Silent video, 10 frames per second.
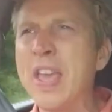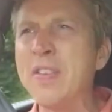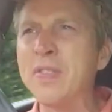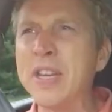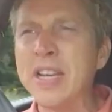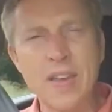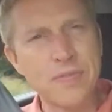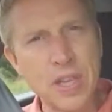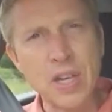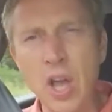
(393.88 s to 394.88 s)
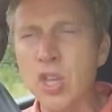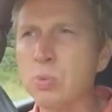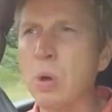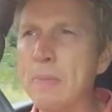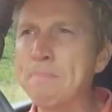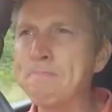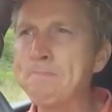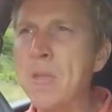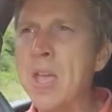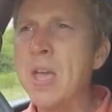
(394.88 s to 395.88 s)
even left the last one.
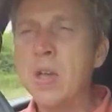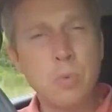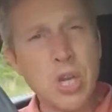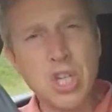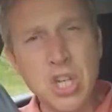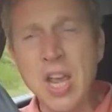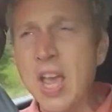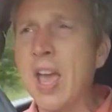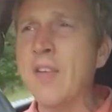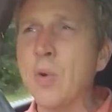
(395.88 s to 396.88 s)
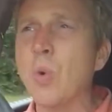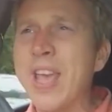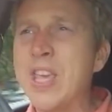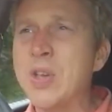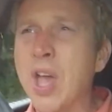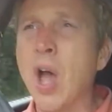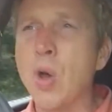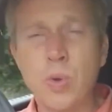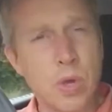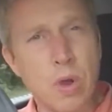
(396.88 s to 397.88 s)
Whichever way you
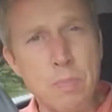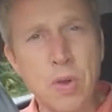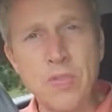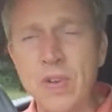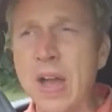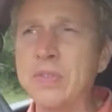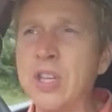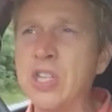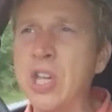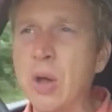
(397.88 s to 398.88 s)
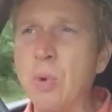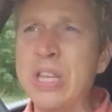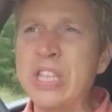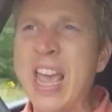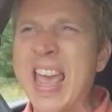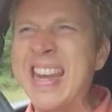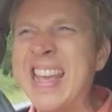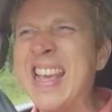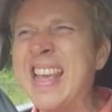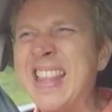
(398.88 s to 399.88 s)
go with a 1.5 DCI
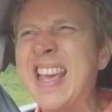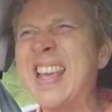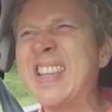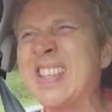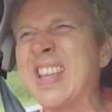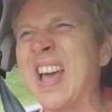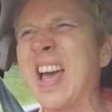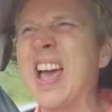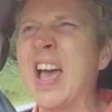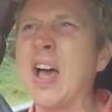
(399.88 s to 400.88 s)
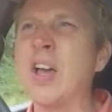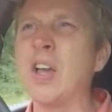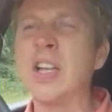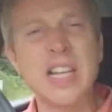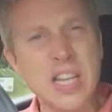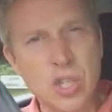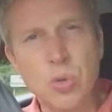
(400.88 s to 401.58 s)
110, there's at least